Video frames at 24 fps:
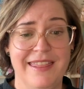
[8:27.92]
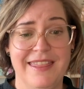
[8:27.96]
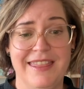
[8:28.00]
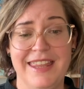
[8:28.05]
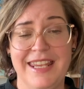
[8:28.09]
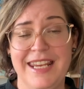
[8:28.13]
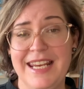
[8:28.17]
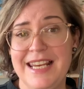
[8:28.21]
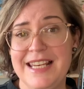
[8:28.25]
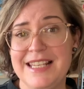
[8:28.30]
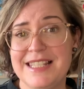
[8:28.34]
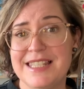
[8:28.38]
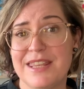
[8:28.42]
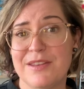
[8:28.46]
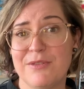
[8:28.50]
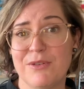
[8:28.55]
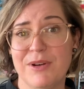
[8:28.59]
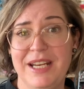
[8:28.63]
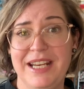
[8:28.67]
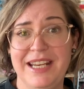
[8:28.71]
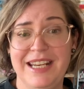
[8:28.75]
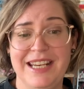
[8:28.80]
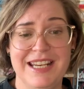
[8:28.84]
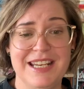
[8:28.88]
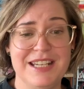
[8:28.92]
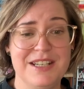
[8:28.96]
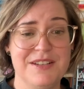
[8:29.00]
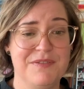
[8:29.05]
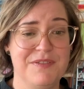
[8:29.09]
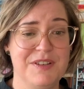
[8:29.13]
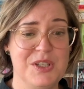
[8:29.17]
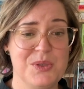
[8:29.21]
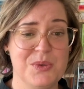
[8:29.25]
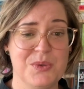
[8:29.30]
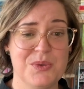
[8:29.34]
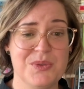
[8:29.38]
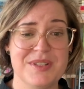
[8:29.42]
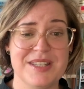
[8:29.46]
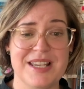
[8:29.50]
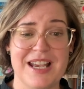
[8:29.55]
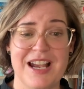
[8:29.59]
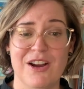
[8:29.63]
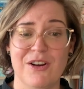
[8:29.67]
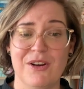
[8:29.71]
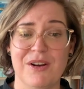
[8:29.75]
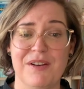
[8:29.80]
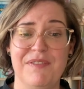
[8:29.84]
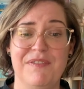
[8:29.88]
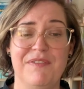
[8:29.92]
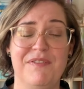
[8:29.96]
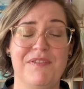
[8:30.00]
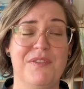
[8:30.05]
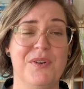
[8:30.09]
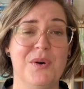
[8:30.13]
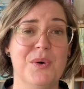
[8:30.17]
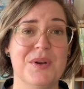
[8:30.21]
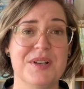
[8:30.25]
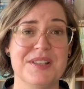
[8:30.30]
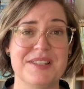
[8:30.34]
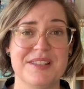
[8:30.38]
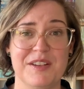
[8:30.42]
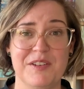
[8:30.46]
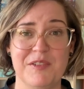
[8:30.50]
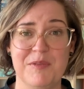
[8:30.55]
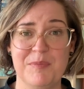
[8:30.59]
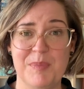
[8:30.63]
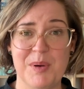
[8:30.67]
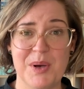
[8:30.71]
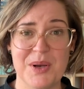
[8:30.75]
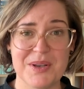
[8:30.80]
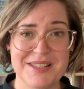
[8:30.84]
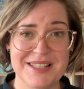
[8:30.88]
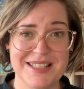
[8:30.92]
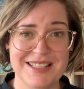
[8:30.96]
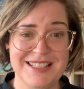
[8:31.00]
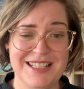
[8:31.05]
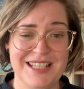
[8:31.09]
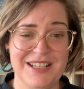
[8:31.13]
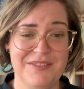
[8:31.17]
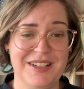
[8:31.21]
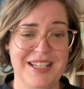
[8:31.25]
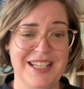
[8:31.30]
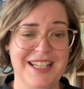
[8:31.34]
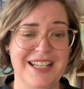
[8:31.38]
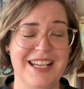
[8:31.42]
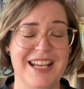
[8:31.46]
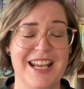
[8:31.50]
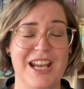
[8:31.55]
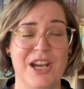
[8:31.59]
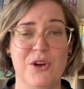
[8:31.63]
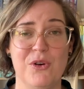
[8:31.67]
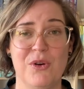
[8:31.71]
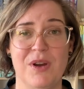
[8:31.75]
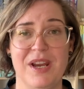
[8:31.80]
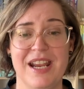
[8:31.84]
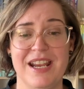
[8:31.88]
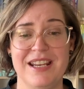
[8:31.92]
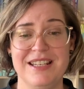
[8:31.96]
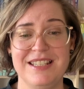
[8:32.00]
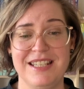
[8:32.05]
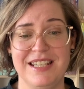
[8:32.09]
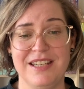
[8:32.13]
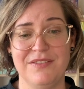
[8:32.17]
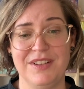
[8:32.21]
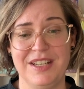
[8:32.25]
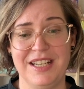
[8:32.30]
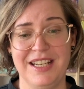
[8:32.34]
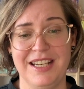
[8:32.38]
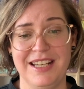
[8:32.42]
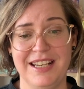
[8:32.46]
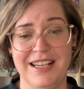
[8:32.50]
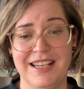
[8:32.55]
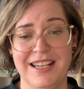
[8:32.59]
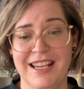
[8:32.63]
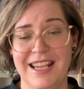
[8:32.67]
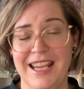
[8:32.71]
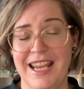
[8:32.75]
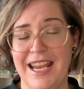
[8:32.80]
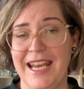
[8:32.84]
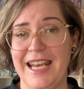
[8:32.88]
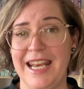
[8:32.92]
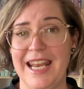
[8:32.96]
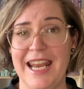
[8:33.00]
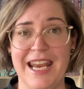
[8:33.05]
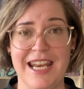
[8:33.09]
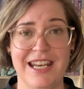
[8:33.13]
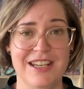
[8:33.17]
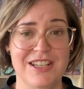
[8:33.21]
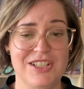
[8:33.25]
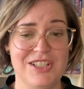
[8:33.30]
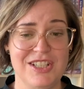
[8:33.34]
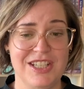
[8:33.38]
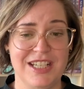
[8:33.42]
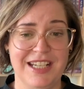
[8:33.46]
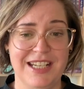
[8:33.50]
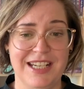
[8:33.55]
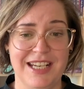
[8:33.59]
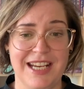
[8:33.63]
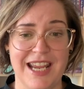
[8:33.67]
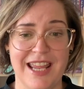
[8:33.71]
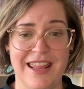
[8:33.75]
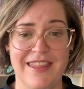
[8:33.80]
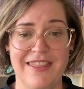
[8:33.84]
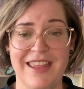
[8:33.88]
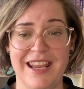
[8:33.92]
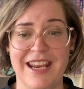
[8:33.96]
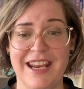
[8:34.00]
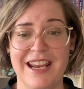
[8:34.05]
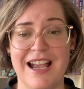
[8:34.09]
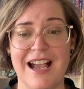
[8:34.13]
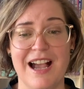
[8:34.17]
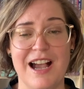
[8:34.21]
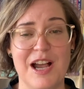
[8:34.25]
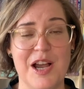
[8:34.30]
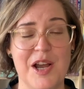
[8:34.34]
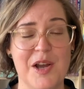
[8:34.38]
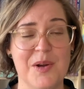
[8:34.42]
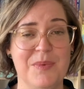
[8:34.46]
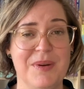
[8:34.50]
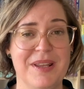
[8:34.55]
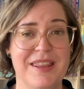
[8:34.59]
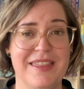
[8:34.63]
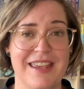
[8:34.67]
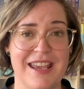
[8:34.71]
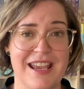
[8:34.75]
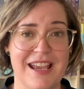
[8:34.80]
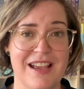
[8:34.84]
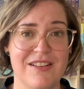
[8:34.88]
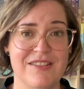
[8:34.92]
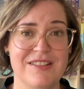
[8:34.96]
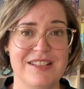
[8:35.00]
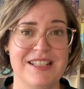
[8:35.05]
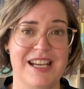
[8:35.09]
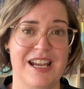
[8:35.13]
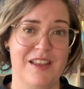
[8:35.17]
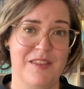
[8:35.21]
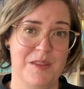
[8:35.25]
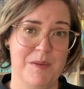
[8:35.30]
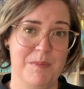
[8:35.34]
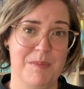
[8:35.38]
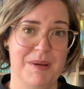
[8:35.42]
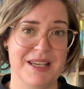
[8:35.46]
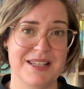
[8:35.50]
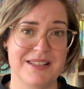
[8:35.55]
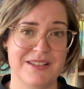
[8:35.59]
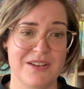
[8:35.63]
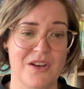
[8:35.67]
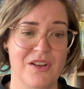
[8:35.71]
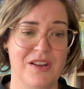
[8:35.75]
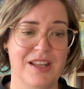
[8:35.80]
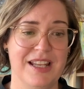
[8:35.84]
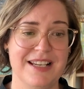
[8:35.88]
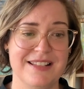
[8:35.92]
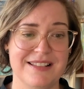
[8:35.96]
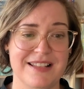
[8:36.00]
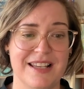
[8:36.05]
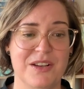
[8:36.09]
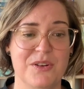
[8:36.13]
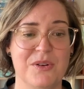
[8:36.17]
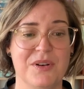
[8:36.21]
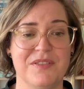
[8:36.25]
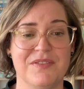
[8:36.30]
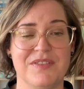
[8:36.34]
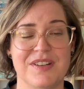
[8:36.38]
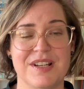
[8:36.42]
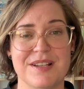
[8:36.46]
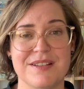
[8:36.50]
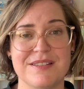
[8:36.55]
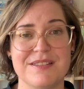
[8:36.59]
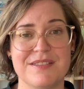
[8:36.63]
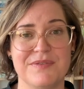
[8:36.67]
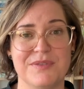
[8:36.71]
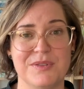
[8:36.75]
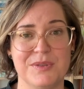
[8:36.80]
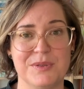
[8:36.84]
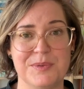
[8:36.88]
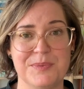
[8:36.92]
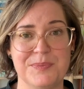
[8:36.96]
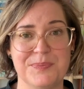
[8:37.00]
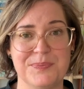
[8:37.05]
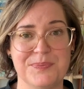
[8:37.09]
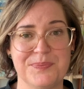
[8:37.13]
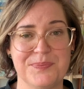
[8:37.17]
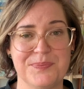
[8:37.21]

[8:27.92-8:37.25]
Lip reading: These three individuals are a force of positivity and creativity and energy, and they are without doubt the best colleagues I could have asked for.